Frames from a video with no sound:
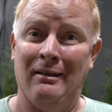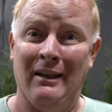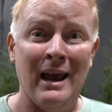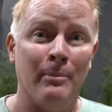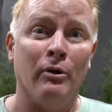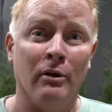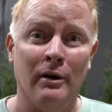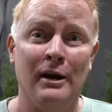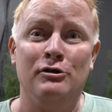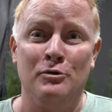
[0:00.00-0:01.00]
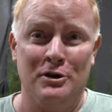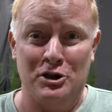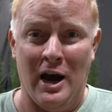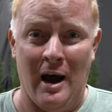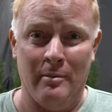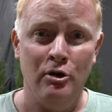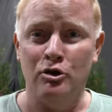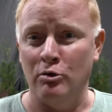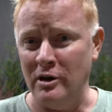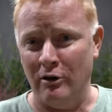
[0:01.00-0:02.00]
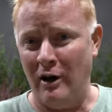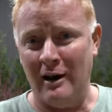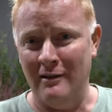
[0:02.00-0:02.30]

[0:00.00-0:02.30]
labor into a job. Don't tell Greg.